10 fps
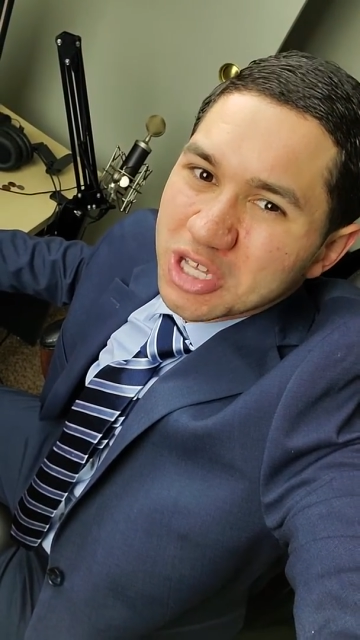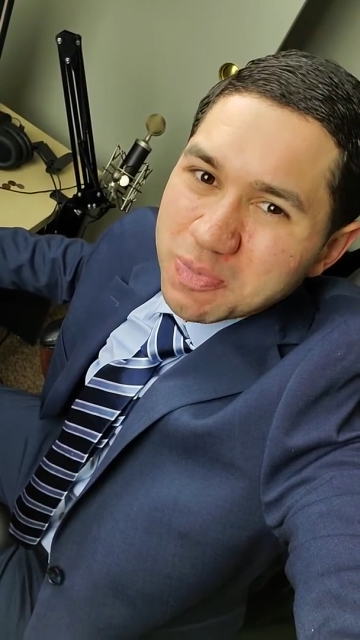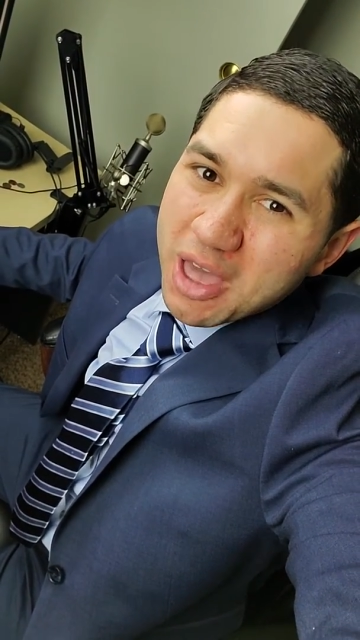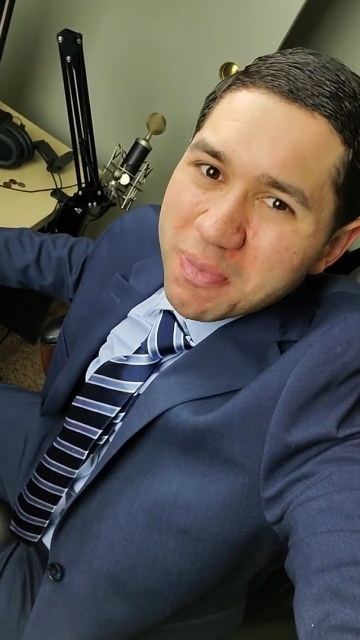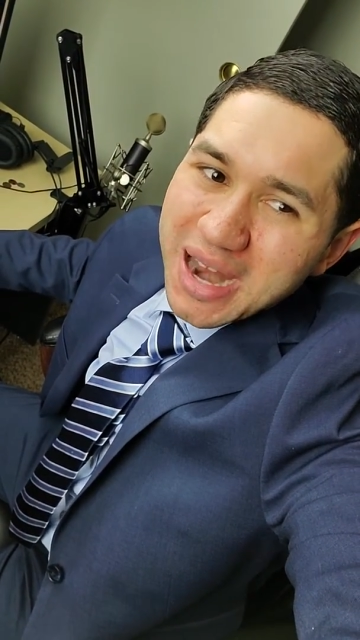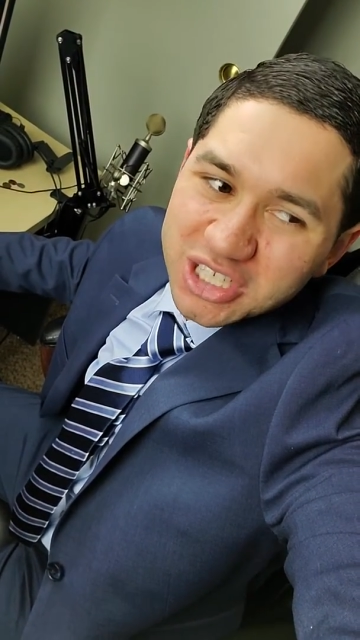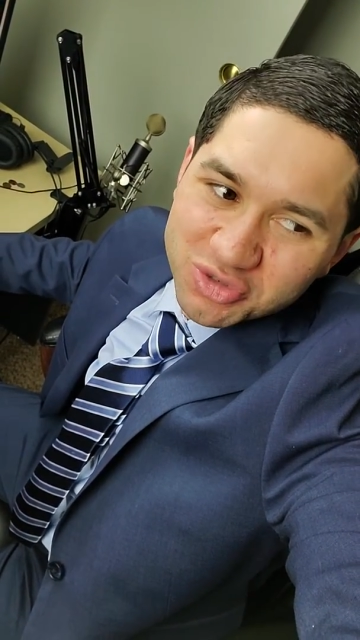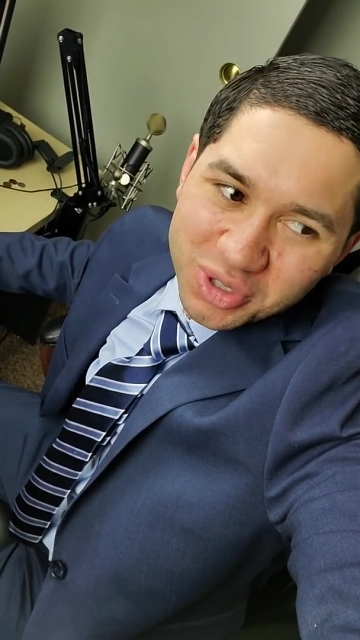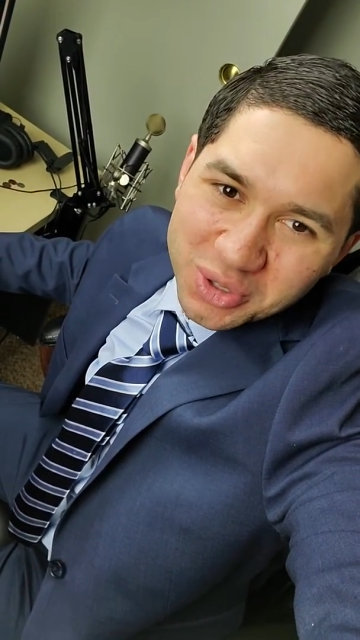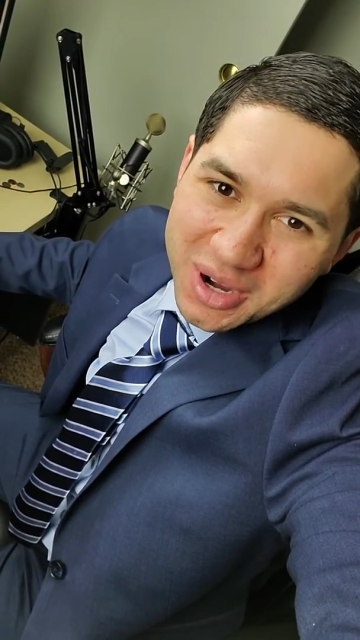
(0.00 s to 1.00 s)
mathematics
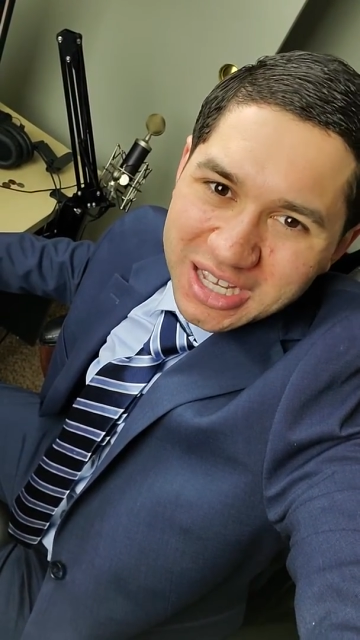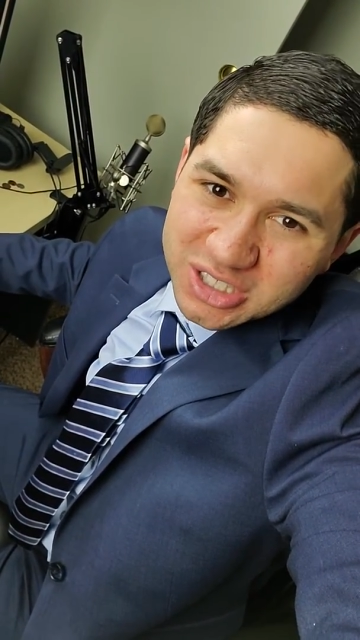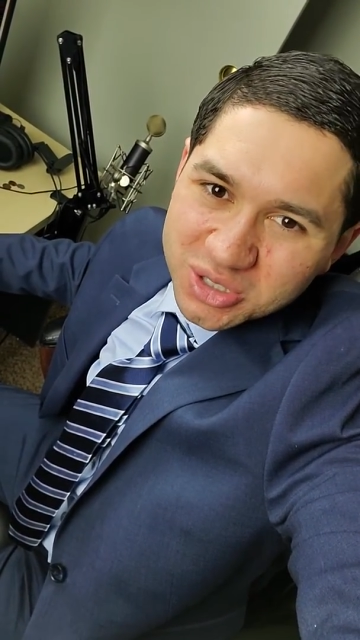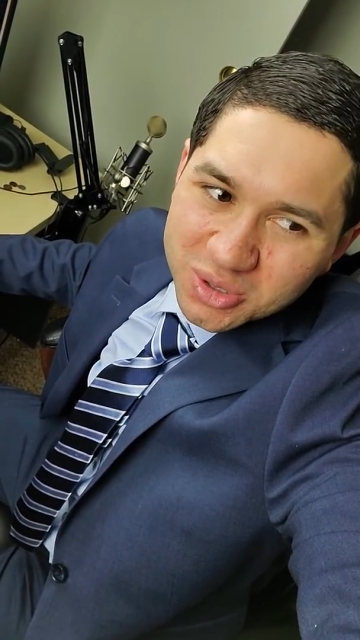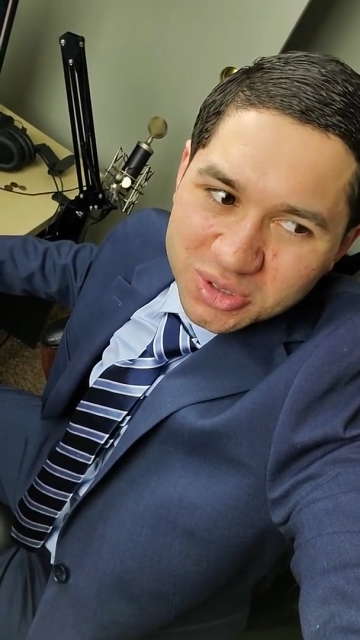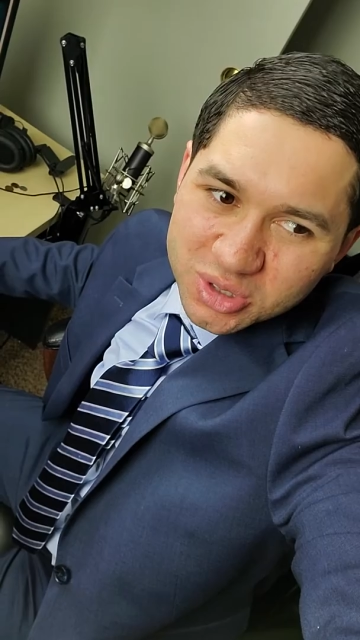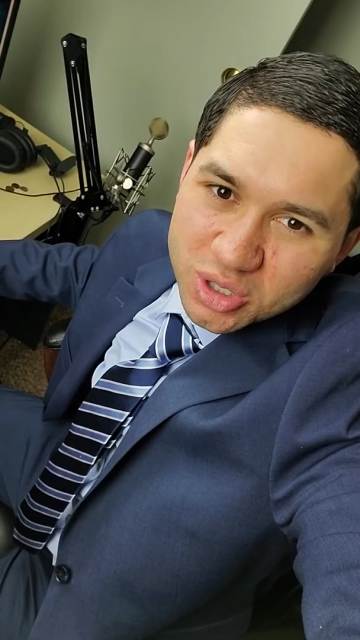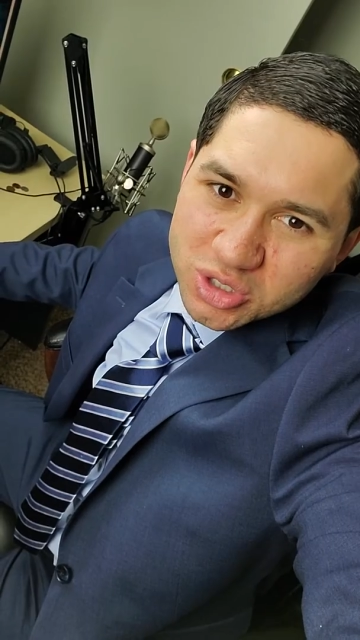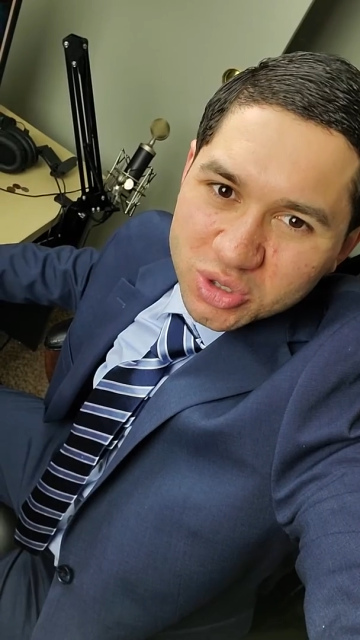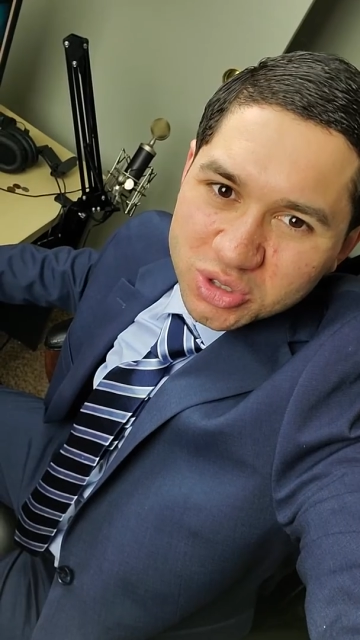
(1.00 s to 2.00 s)
for you, right? So
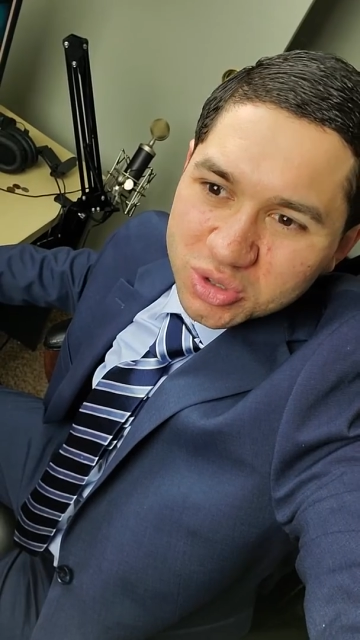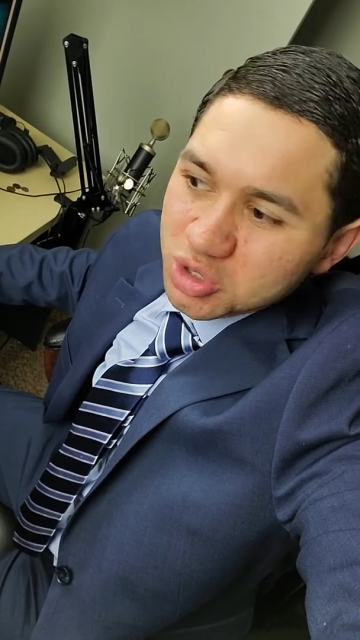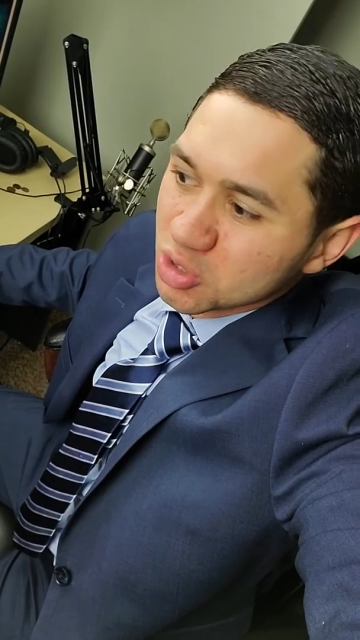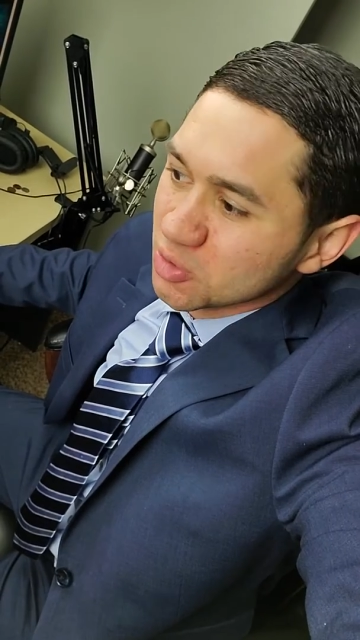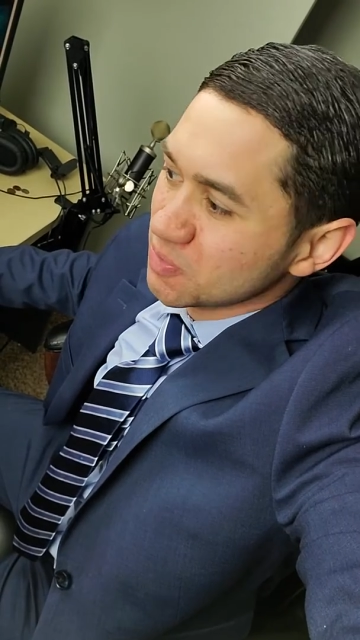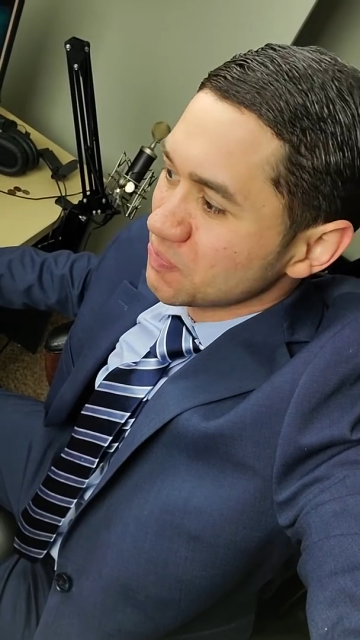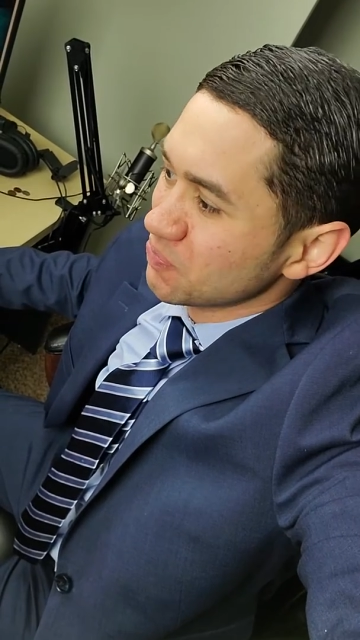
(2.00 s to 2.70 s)
true.